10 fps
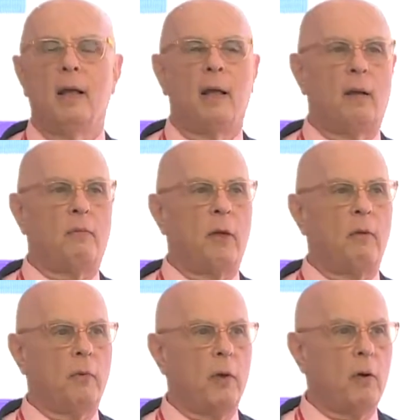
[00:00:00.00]

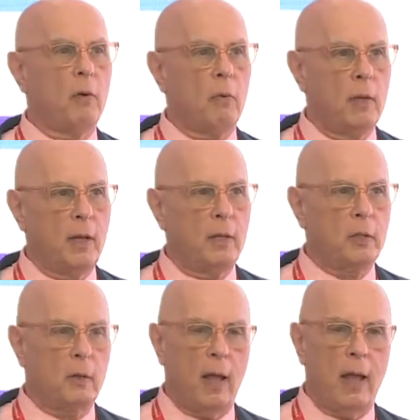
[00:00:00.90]
if you're in
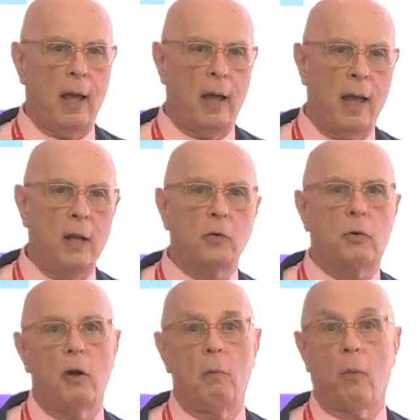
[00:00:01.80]
this age
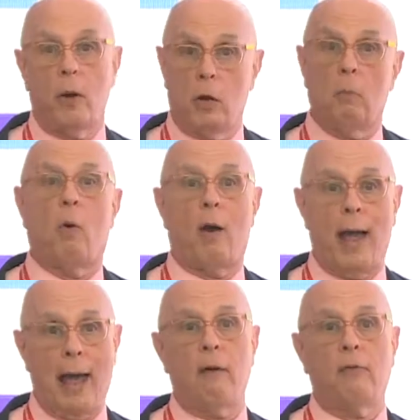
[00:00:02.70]
group where you're more
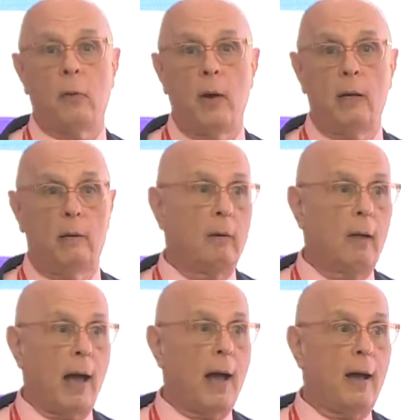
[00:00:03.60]
affluent,
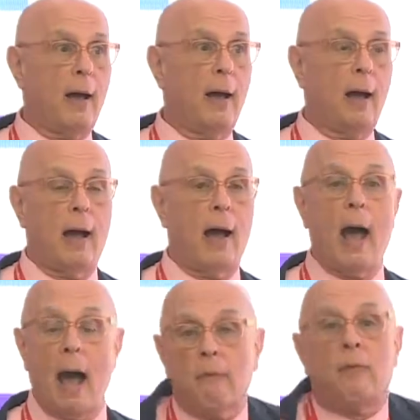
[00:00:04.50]

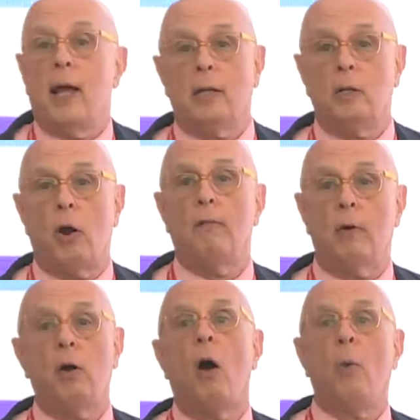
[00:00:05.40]
I frankly don't
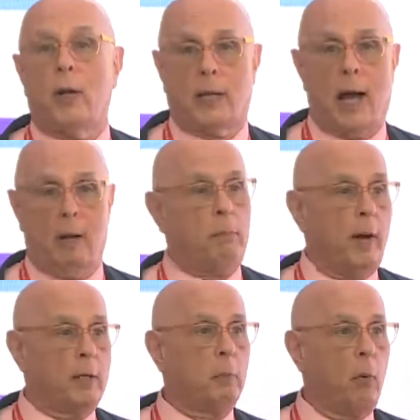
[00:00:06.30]
even know what the high
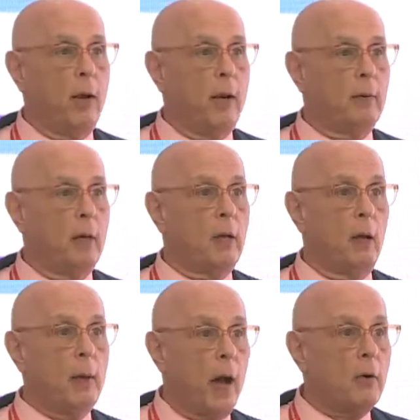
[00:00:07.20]
price point is. It
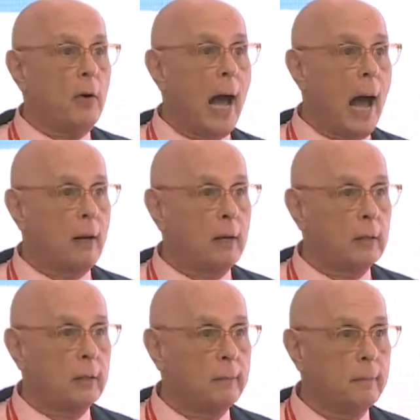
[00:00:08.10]
could be $100.
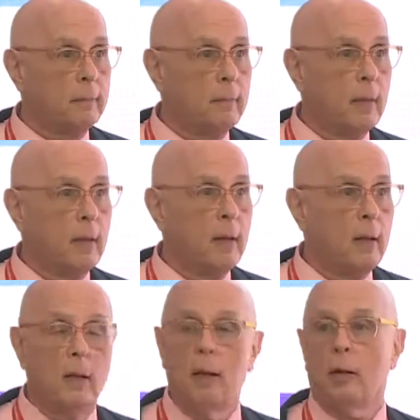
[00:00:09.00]

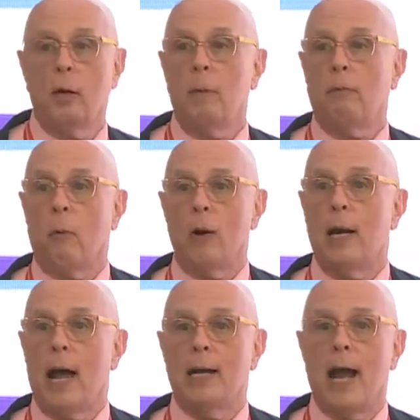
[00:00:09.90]
It could be
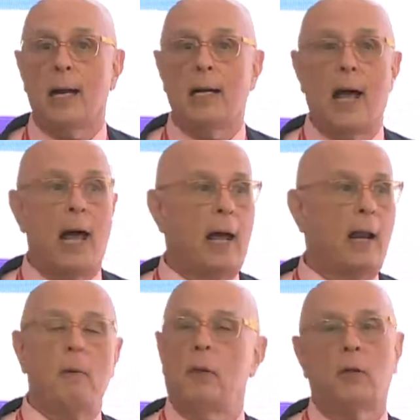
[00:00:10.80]

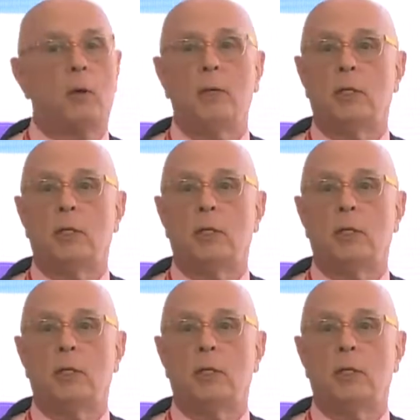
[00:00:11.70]
$49.99. It could be